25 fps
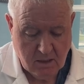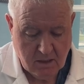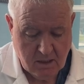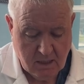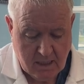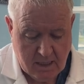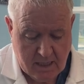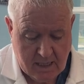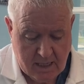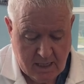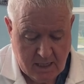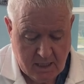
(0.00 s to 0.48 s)

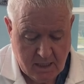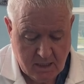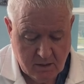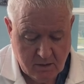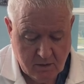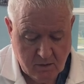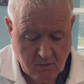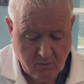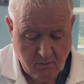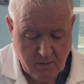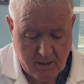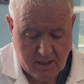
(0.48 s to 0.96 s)
and
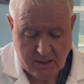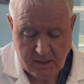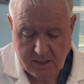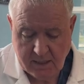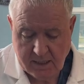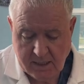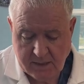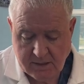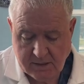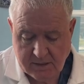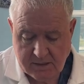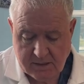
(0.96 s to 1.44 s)
the way that
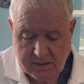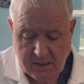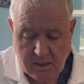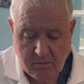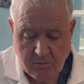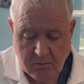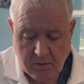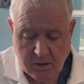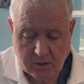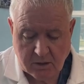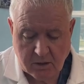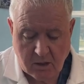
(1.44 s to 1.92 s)
I
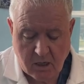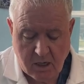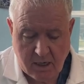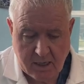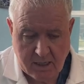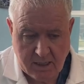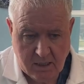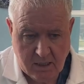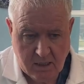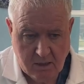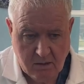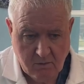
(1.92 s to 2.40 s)
stumbled
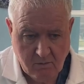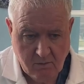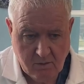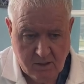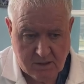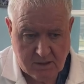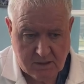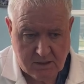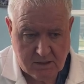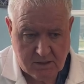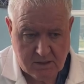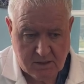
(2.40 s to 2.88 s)
on it
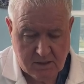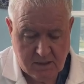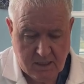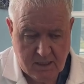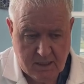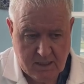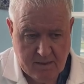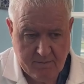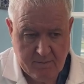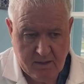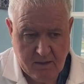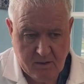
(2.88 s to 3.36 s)
was
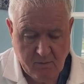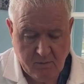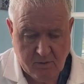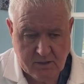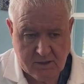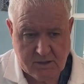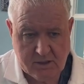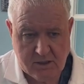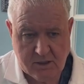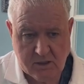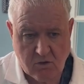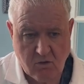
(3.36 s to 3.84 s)

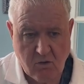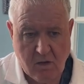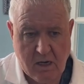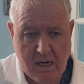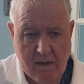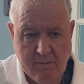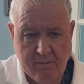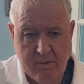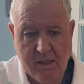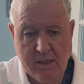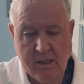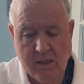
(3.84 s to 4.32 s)

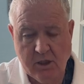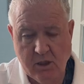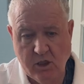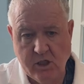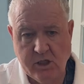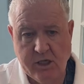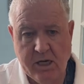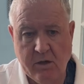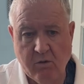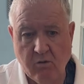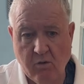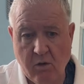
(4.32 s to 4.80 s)
described in a
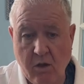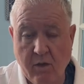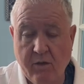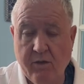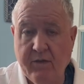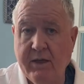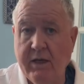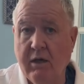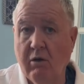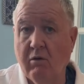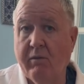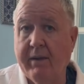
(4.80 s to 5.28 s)
general
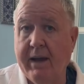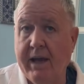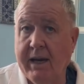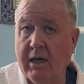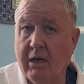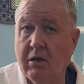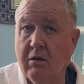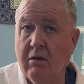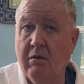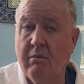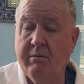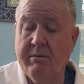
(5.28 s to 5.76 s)

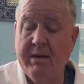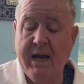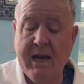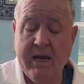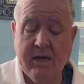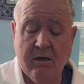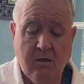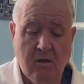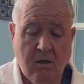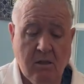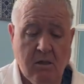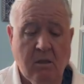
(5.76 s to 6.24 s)
theoretical
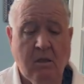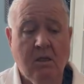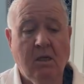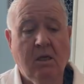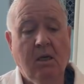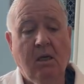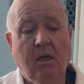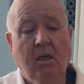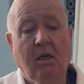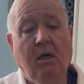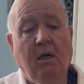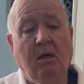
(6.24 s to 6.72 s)
manner.
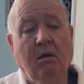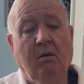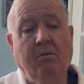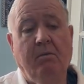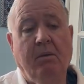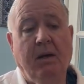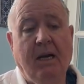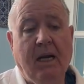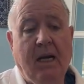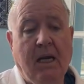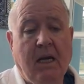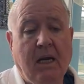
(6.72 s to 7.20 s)

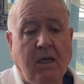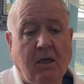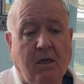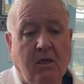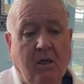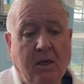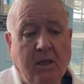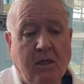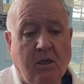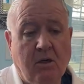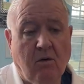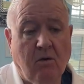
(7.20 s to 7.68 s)
But
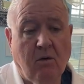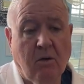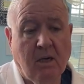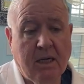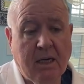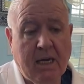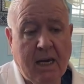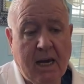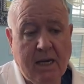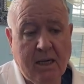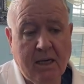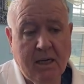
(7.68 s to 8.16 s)
in the early
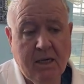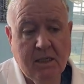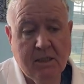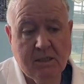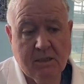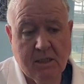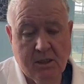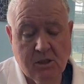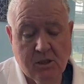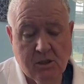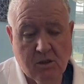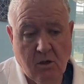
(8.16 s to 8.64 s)
90s,
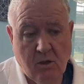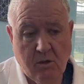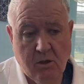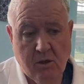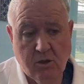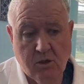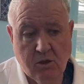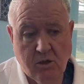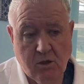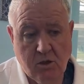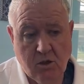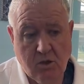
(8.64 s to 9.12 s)
I
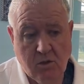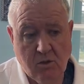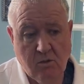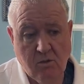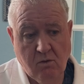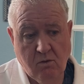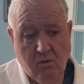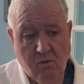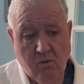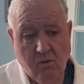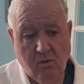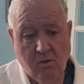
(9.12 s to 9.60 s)
started
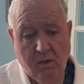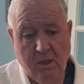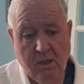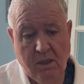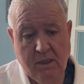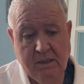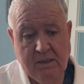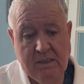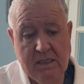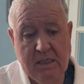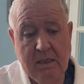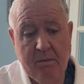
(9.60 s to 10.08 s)
to
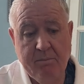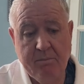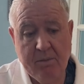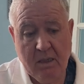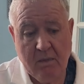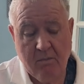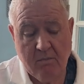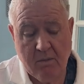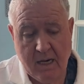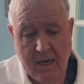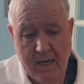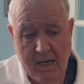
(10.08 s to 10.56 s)

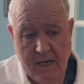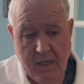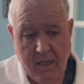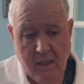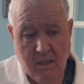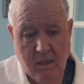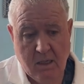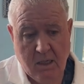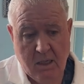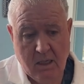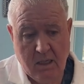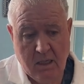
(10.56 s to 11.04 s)
deepen
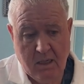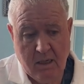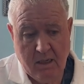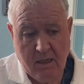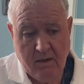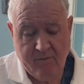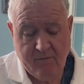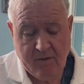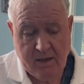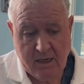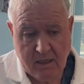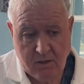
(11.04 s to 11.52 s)
my
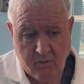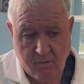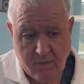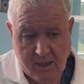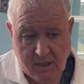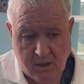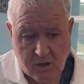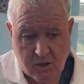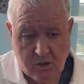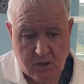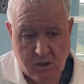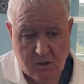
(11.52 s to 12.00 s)

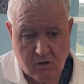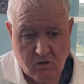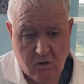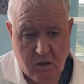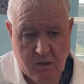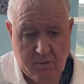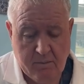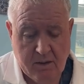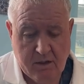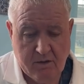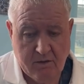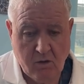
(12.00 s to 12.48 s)
evaluation and
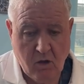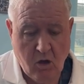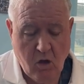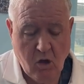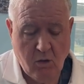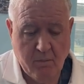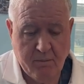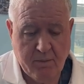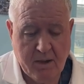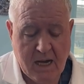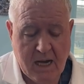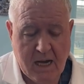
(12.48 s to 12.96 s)
treatment of the
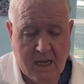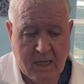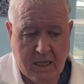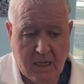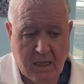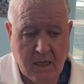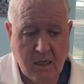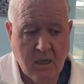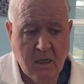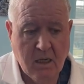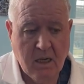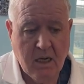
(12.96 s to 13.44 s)
whole
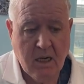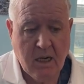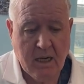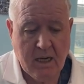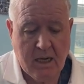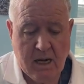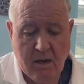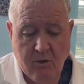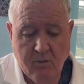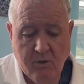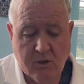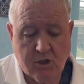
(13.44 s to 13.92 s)
body, and
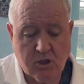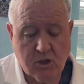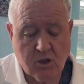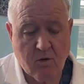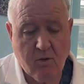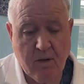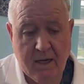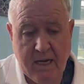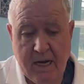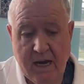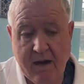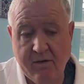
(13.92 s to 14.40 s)
I would
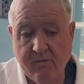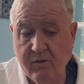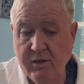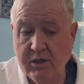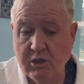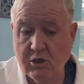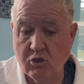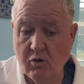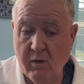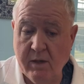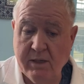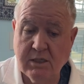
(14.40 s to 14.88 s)
screen every
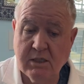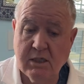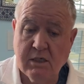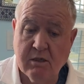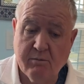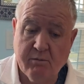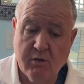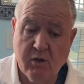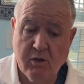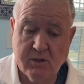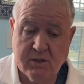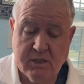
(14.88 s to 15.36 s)
joint in a
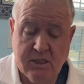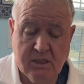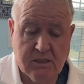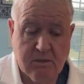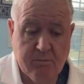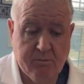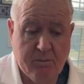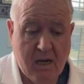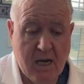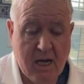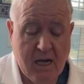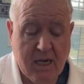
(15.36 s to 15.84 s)
person's
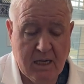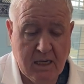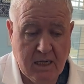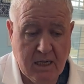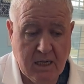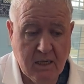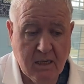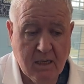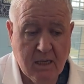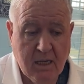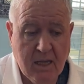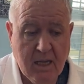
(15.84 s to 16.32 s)

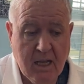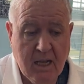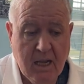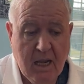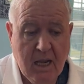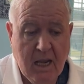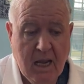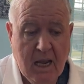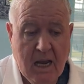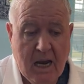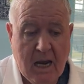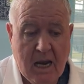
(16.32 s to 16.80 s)
body.
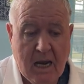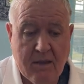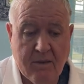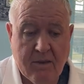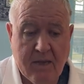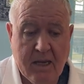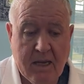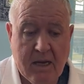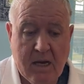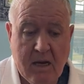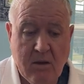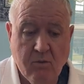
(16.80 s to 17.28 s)
And
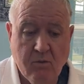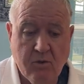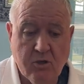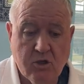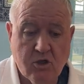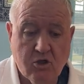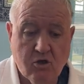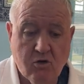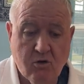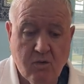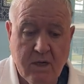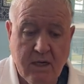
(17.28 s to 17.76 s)
then I would
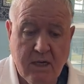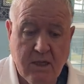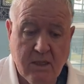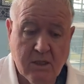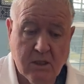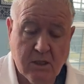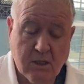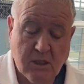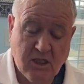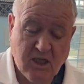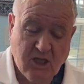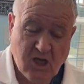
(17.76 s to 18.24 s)
treat
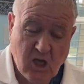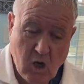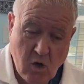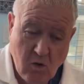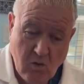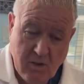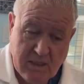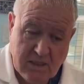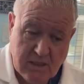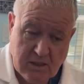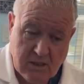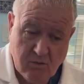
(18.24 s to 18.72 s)
the
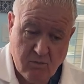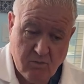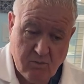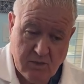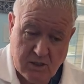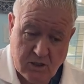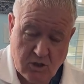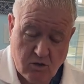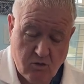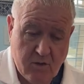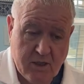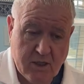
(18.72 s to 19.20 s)
lowest
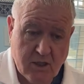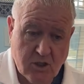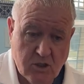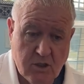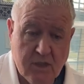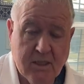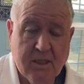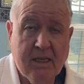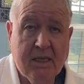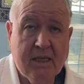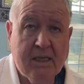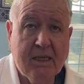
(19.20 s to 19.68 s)

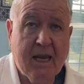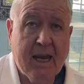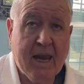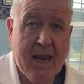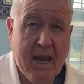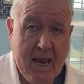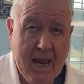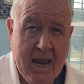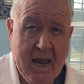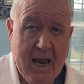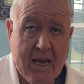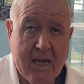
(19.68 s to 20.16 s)
restriction that they
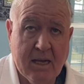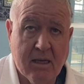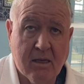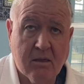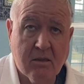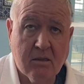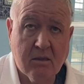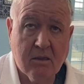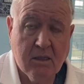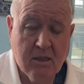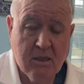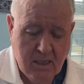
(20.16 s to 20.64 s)

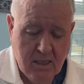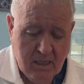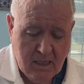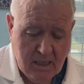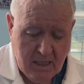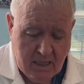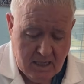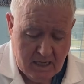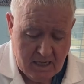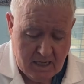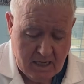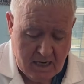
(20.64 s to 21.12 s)
had.
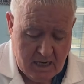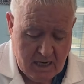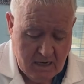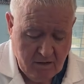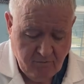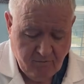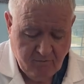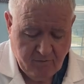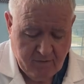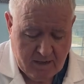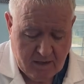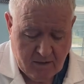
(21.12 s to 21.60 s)
And I
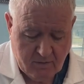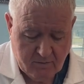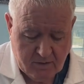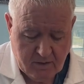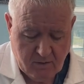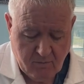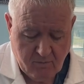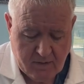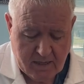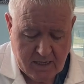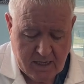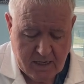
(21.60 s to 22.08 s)
found
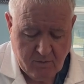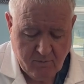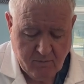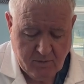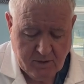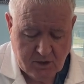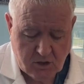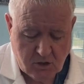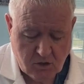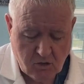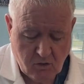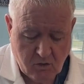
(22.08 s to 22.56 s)
that when I
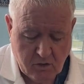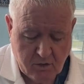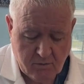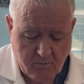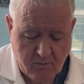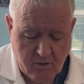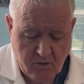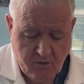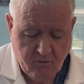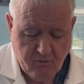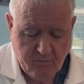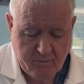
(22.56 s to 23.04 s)
restored
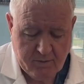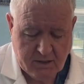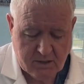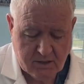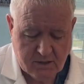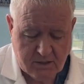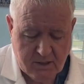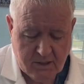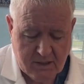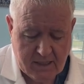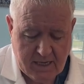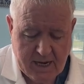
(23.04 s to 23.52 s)
movement
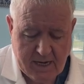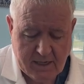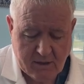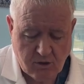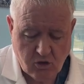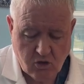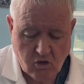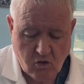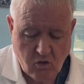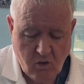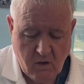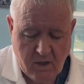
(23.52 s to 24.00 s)
to that
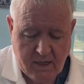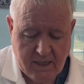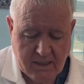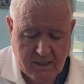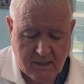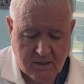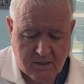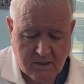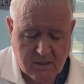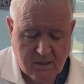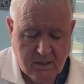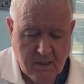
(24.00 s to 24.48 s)

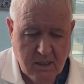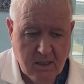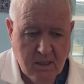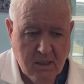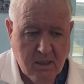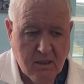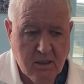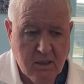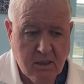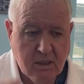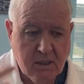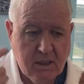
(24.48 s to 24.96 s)
joint,
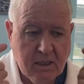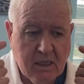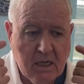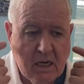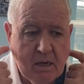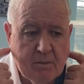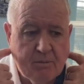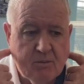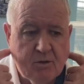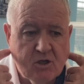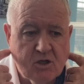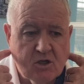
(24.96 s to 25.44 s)
that the
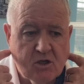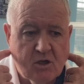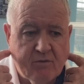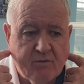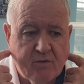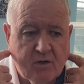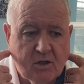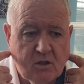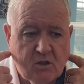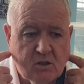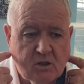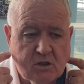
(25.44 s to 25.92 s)
upper
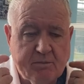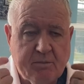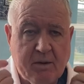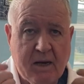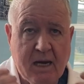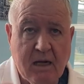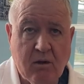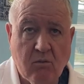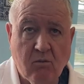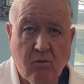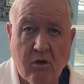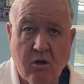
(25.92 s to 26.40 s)
cervical
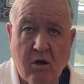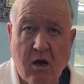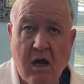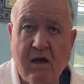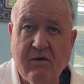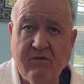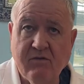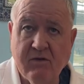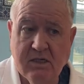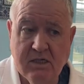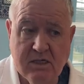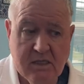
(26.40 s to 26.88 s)
spine would
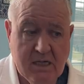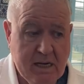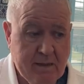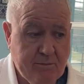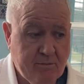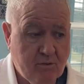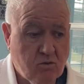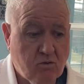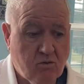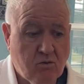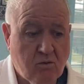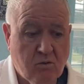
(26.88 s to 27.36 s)

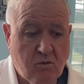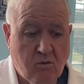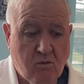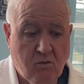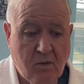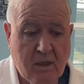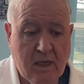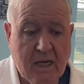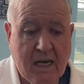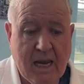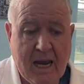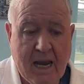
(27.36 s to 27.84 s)
oftentimes
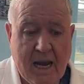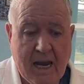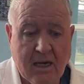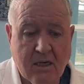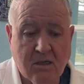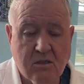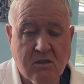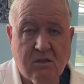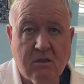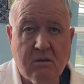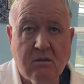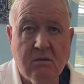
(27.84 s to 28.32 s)

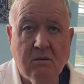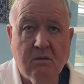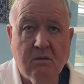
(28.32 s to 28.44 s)
relax.